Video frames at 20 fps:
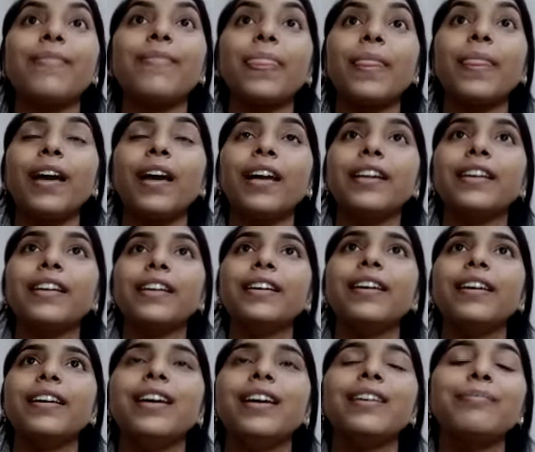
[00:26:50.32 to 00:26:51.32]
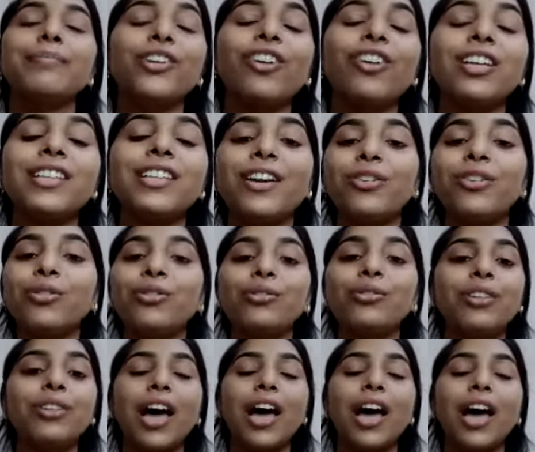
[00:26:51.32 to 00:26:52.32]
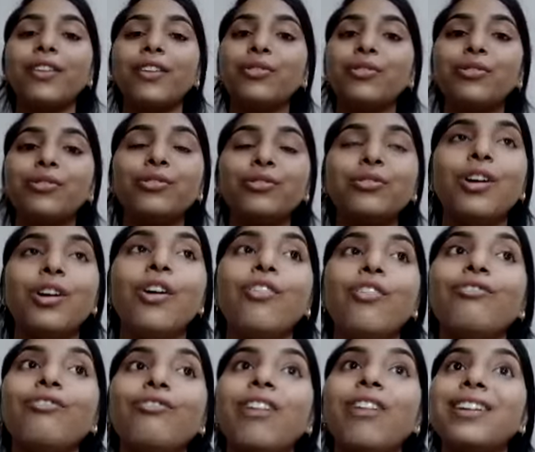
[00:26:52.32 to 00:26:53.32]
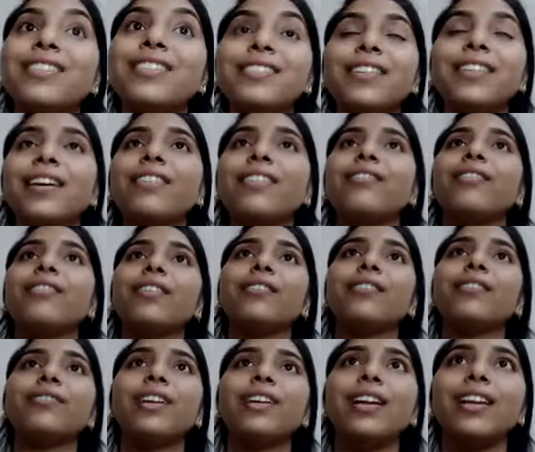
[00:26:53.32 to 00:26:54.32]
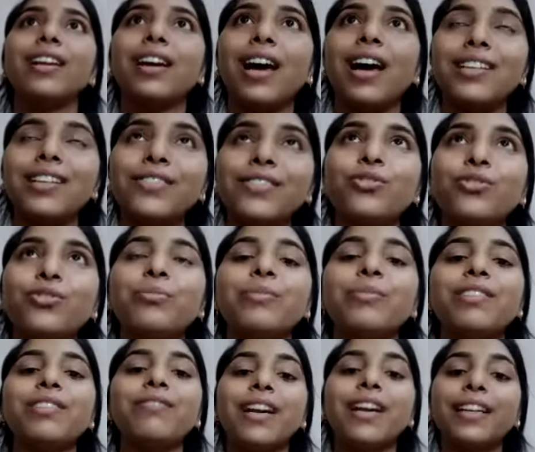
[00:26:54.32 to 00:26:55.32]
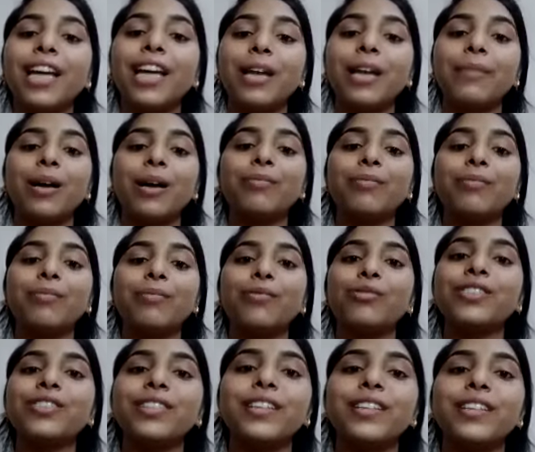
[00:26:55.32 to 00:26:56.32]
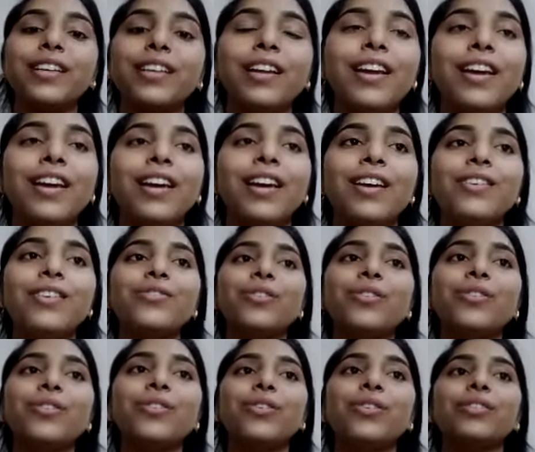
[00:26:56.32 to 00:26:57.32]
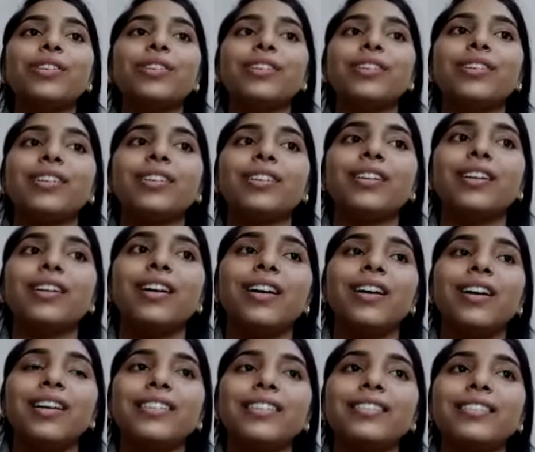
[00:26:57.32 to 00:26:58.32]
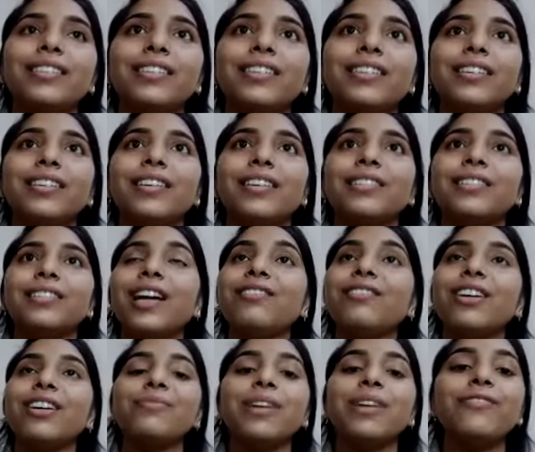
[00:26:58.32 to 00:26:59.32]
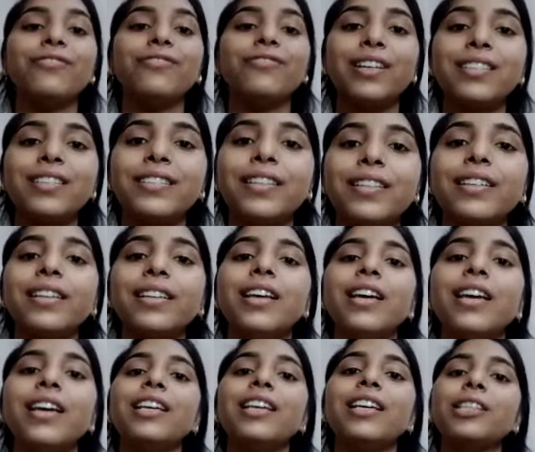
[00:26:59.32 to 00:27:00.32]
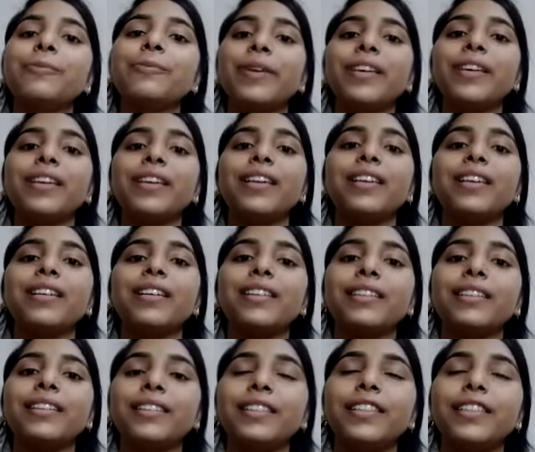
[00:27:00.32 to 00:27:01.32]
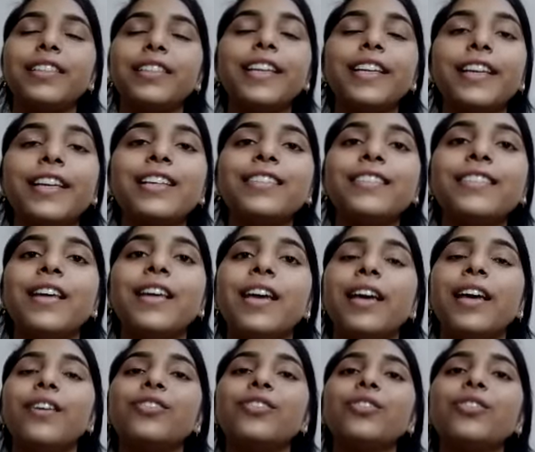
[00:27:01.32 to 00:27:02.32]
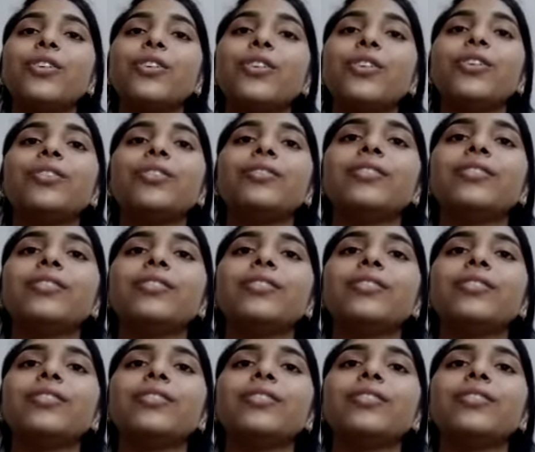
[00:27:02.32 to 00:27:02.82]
and because I don't know what sir will ask to me, what type of question. So that was my first speaking in English. So.